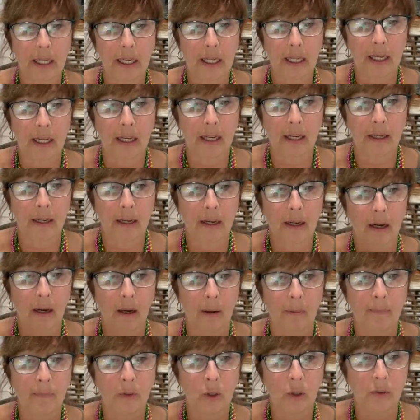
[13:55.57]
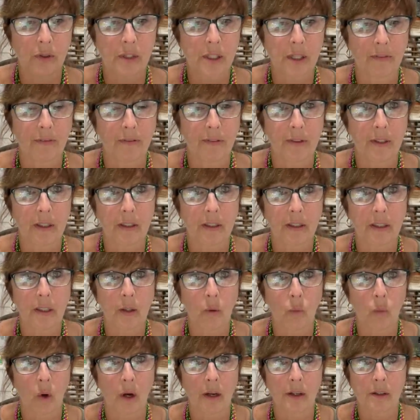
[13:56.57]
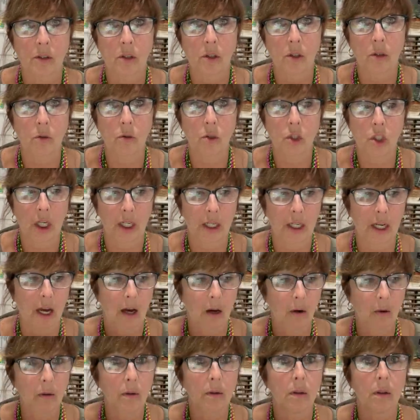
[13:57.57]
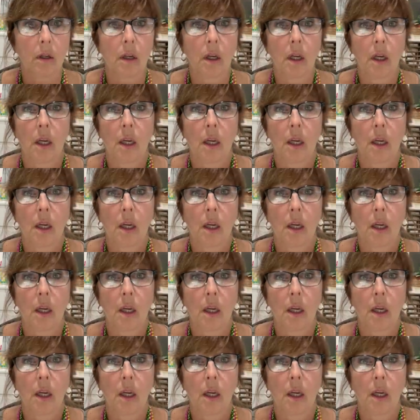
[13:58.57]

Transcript: And um, you'll definitely want to check out